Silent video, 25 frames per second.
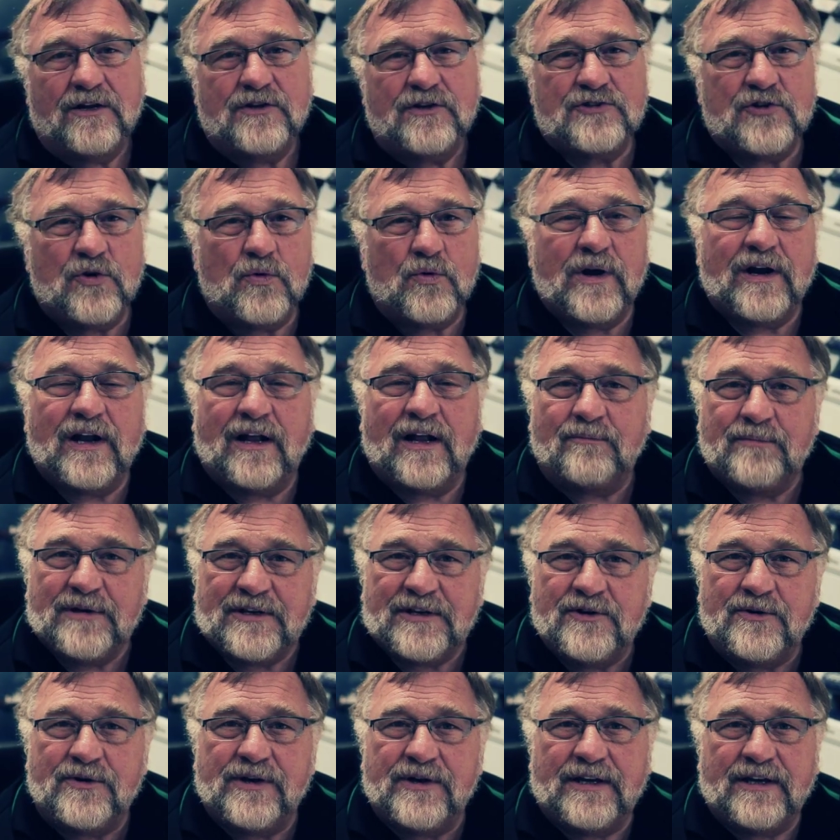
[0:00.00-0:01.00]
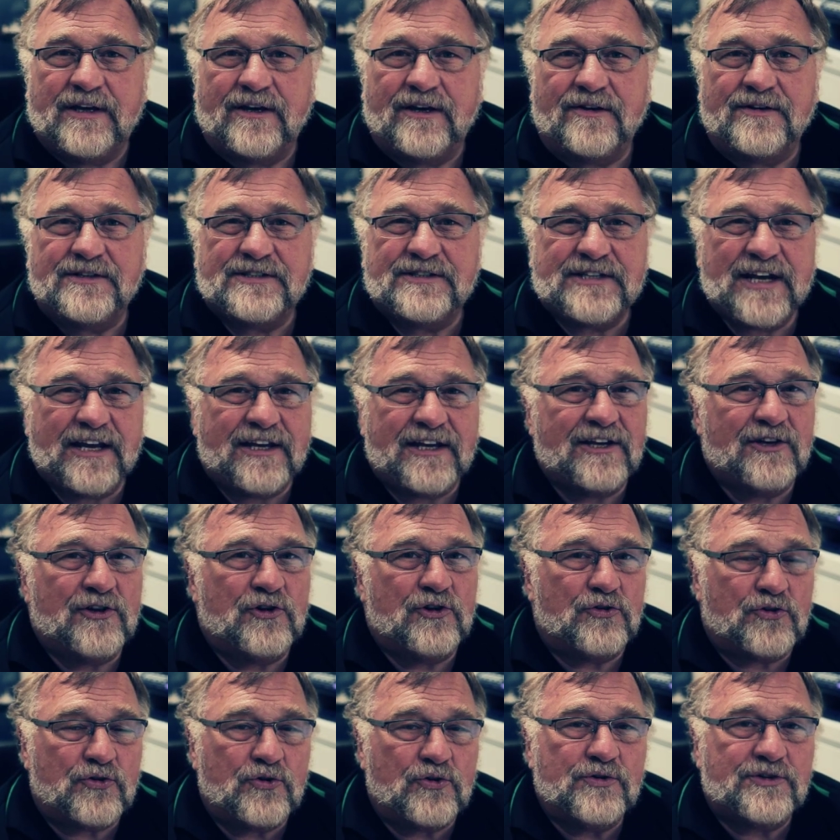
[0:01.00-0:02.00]
So what I'll be doing here is taking
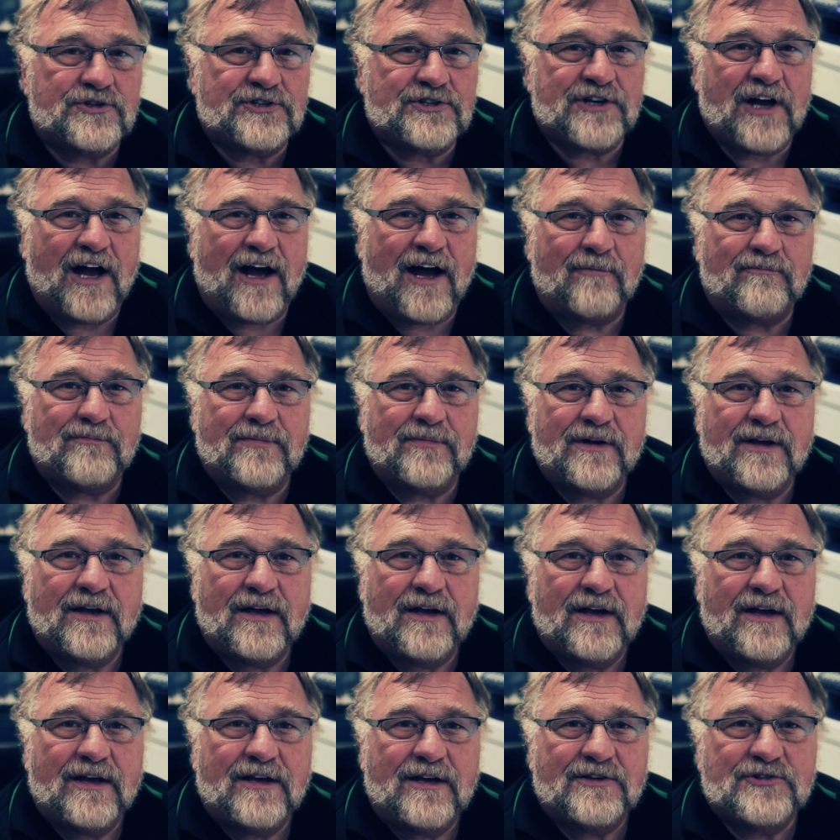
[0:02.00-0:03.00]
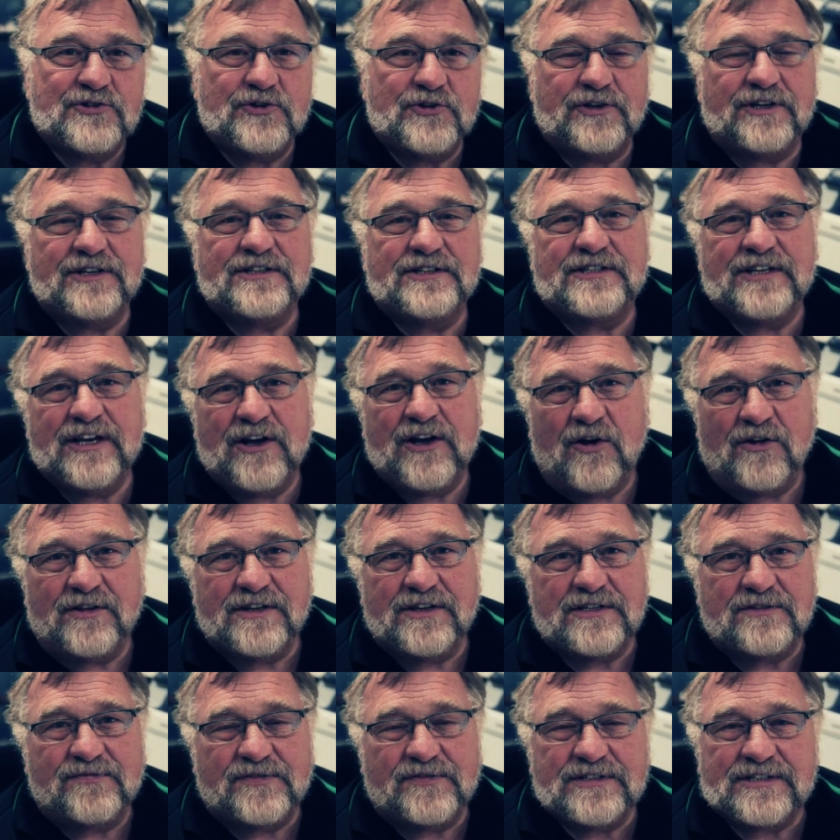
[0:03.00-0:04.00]
you through the shop so you can see all
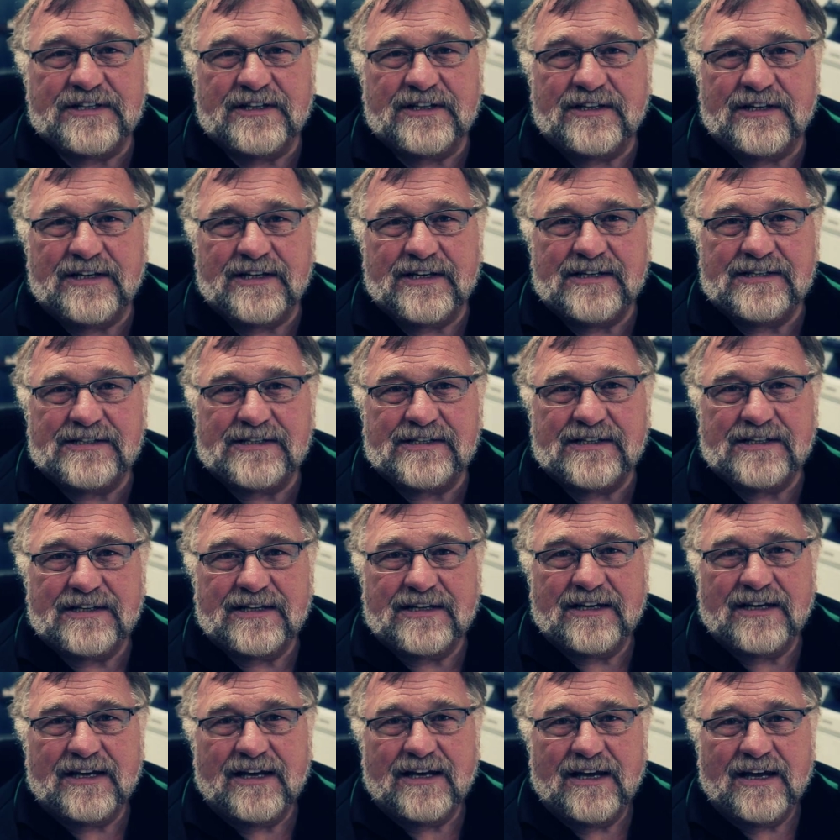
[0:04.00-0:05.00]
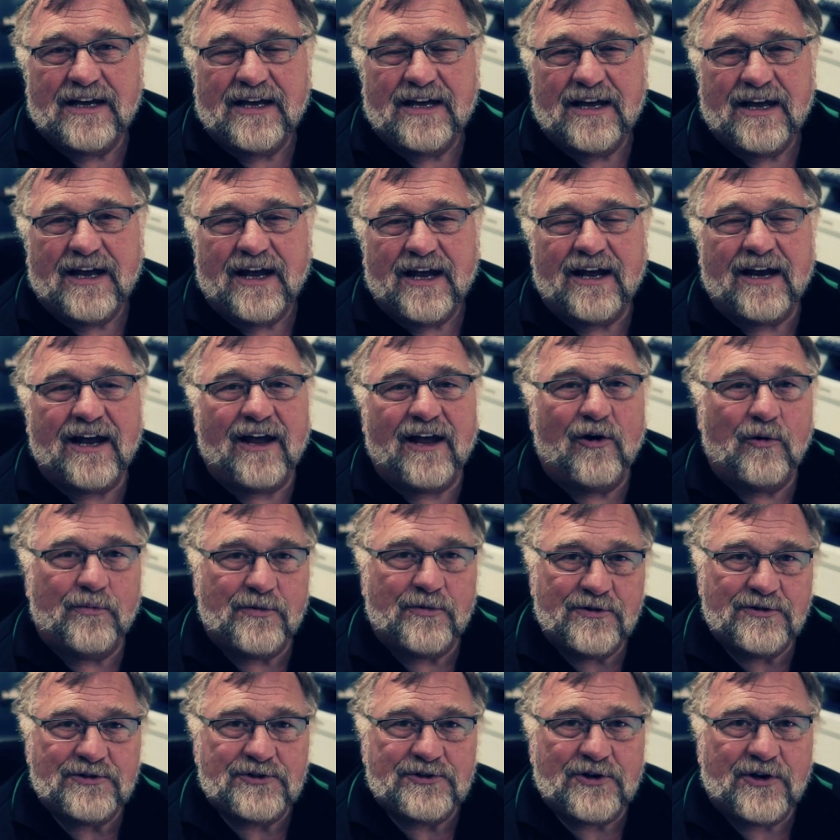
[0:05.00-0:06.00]
these facilities, and I hope
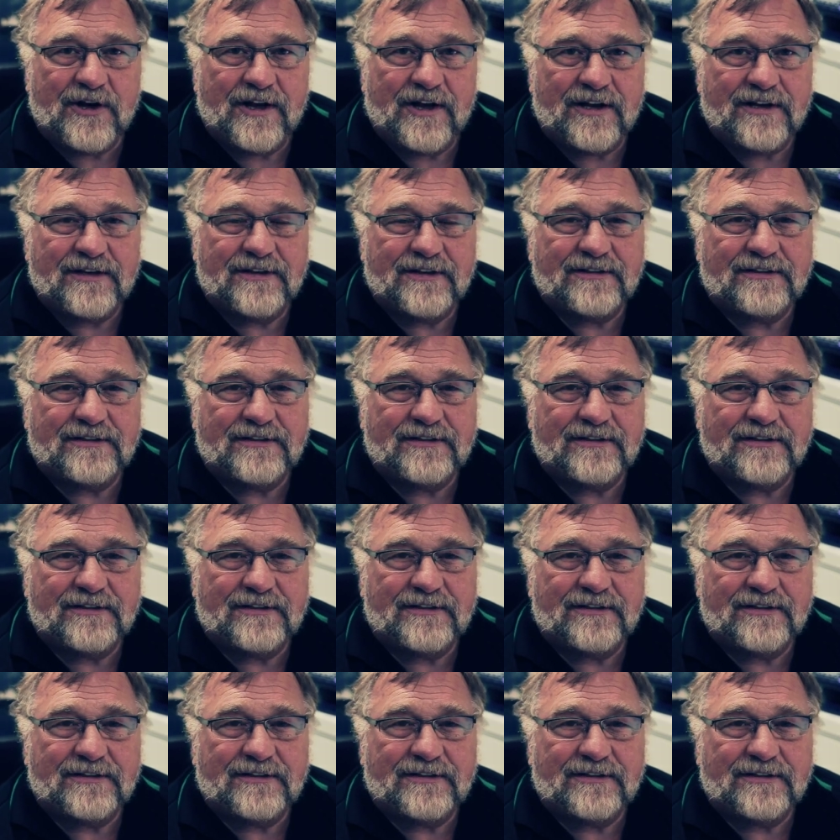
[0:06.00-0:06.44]
you enjoy it.